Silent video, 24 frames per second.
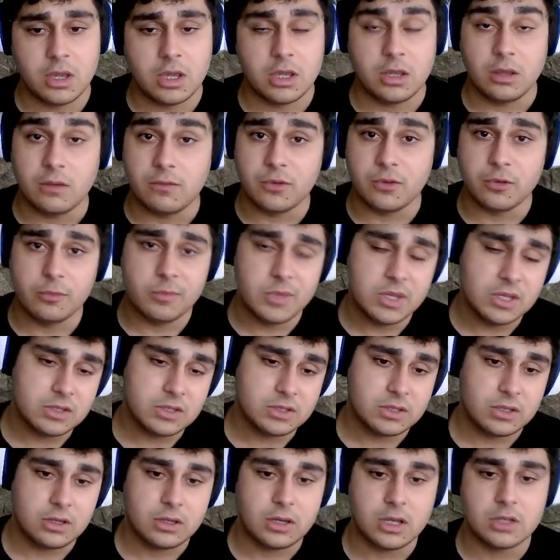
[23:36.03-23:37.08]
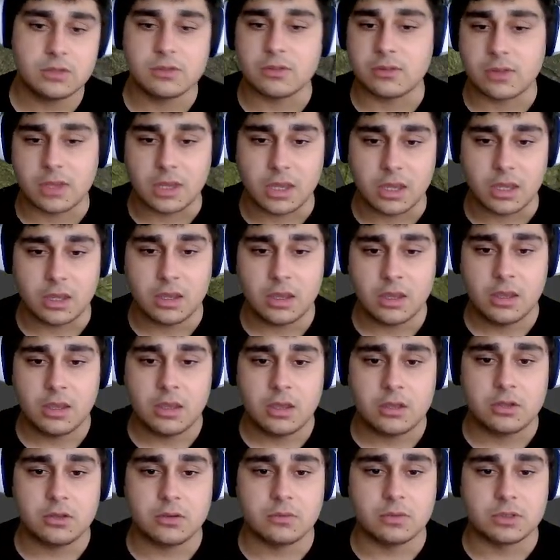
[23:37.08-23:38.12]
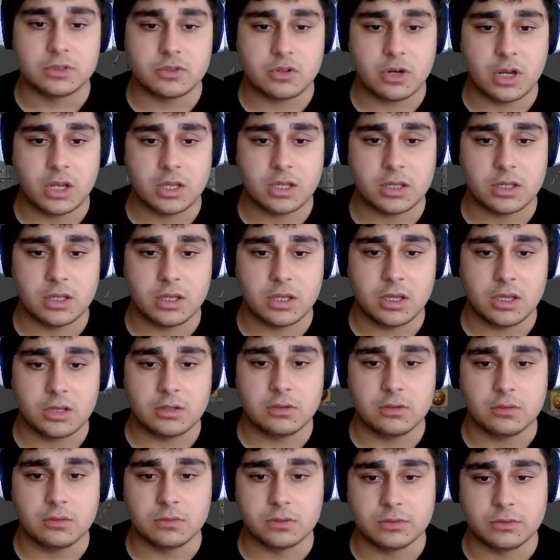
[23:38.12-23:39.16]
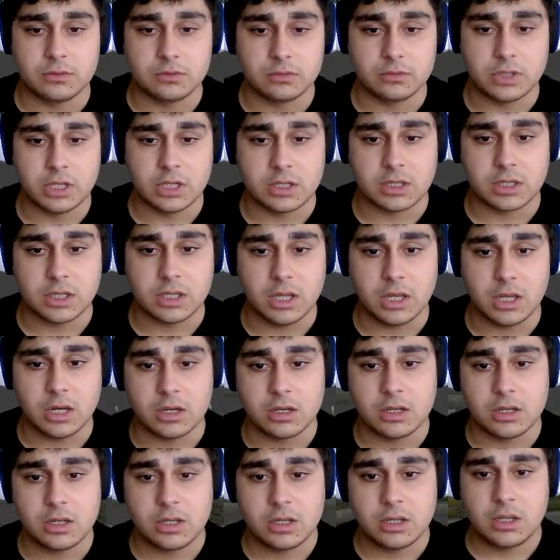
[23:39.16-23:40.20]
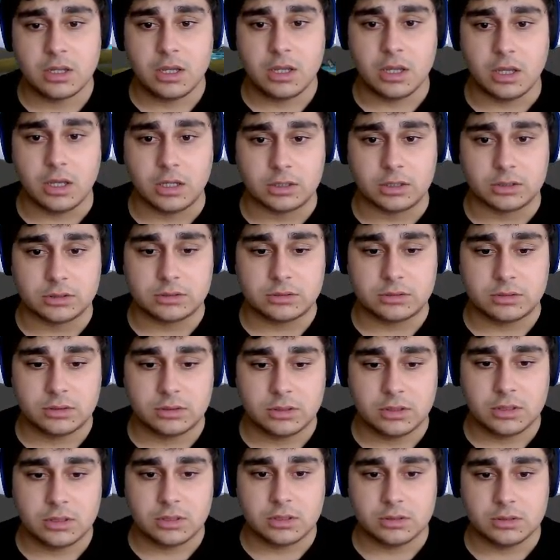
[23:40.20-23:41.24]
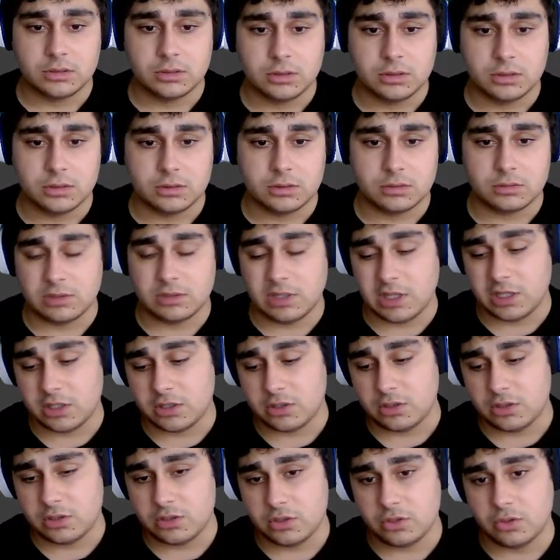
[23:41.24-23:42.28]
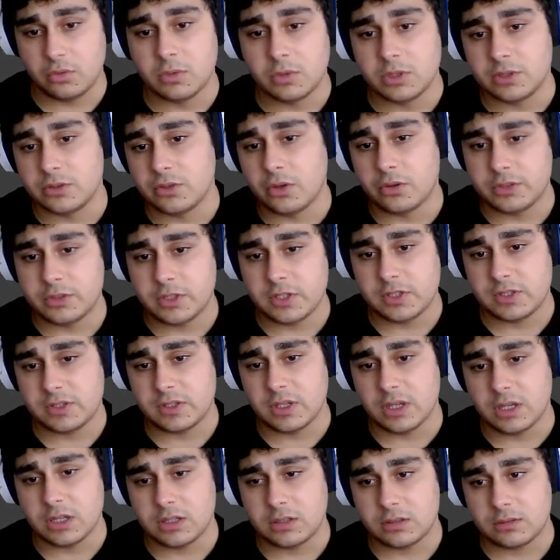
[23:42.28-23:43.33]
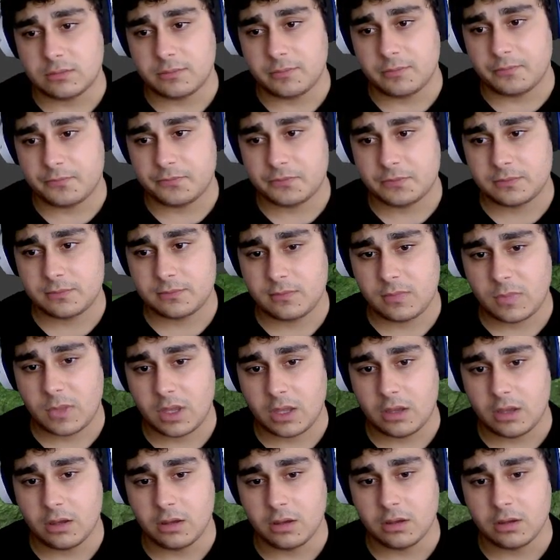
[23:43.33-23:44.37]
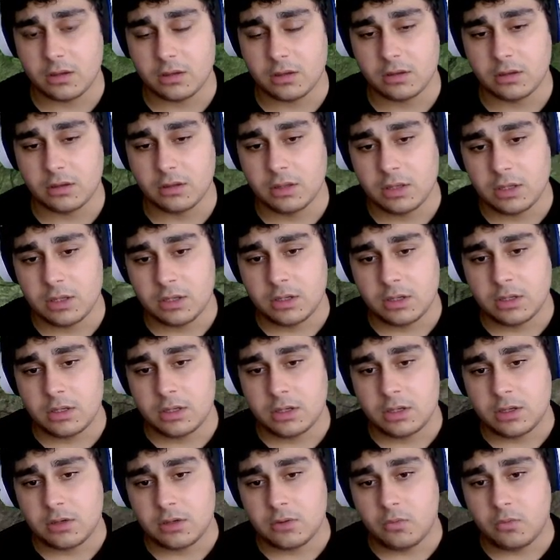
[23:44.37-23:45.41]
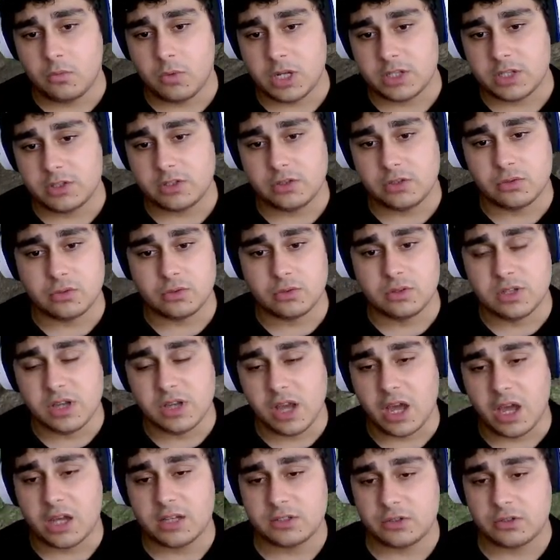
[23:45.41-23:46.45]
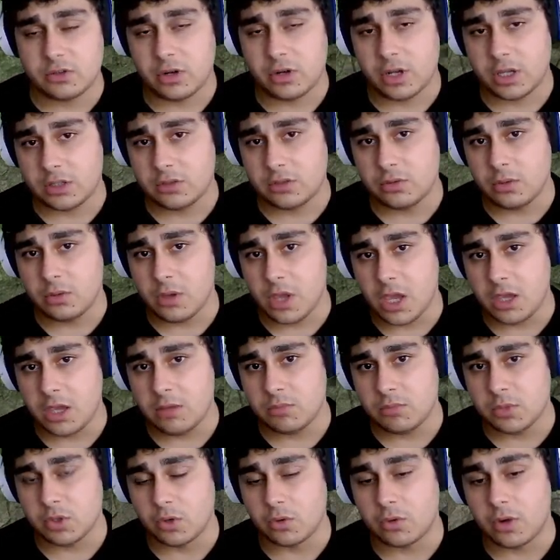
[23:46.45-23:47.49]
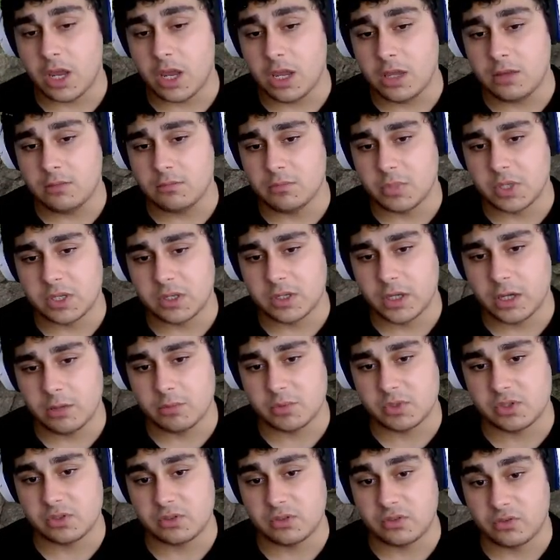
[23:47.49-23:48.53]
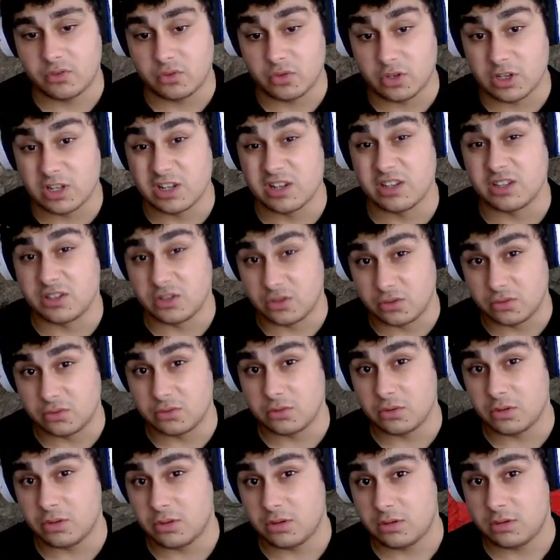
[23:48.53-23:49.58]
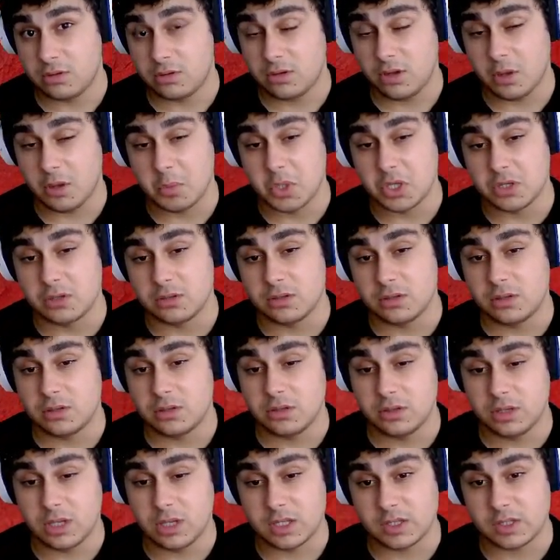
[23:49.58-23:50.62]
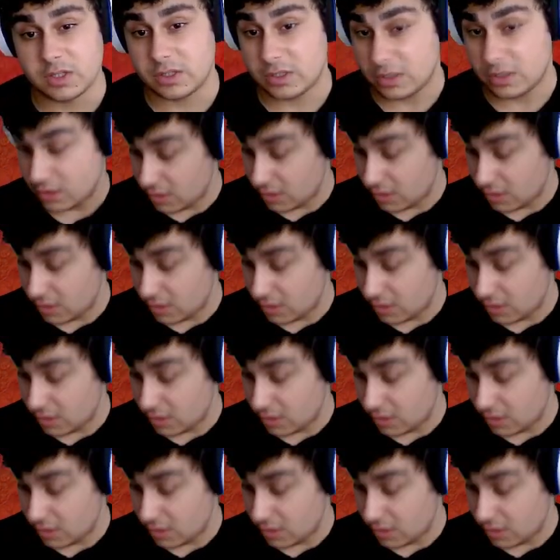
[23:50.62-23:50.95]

If you miss, that's okay. You will try again. You will do that again, and like you will notice that uh, once you're not trying to aim, your aim becomes really good. I mean, that's